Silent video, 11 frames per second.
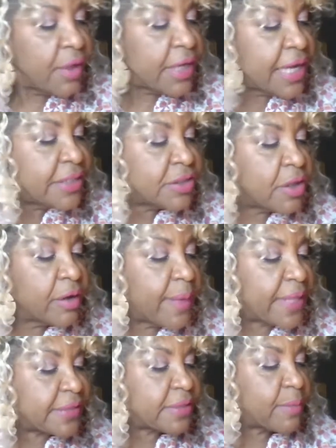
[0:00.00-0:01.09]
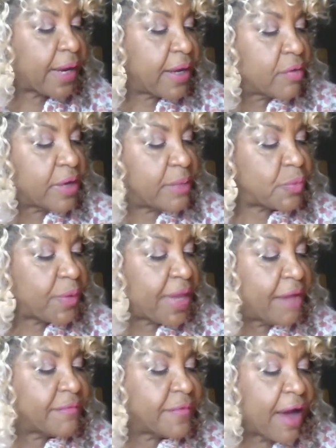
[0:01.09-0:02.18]
Okay, let's talk about some eye creams. We
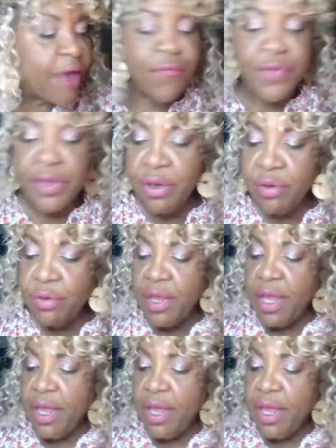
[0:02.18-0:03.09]
have a few.